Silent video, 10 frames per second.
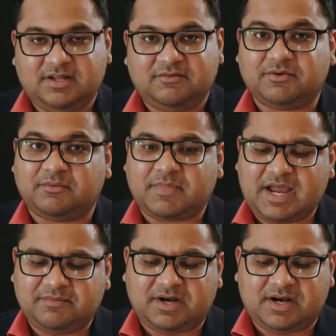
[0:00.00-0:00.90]
For my
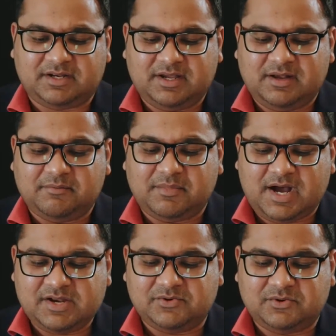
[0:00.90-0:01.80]
part,
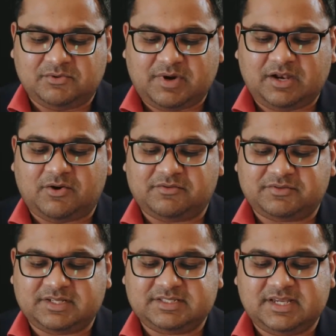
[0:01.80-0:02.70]
Manu, while
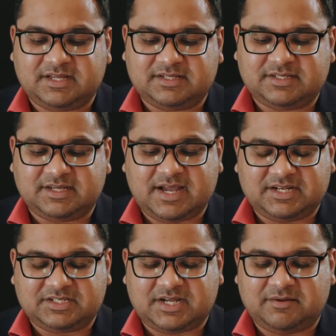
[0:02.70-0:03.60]
often taken to
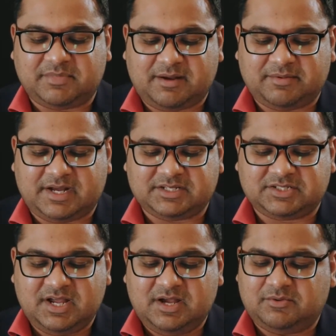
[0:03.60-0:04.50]
ganja and babash,
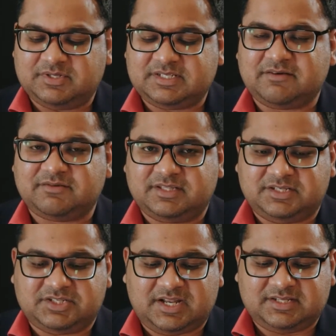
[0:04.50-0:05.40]
was never the
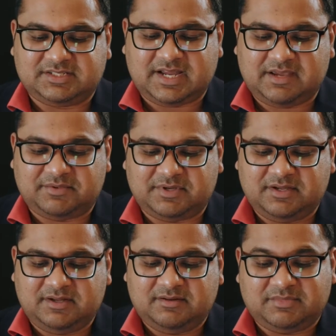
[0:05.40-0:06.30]
jealous type.
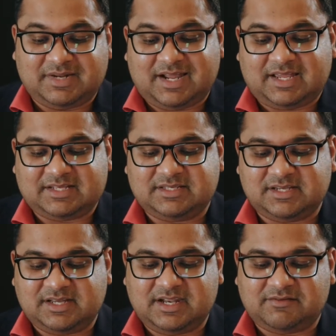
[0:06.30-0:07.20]
But I guess you
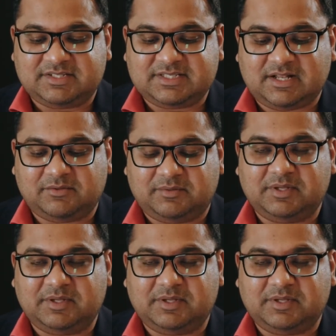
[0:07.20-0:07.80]
could never tell with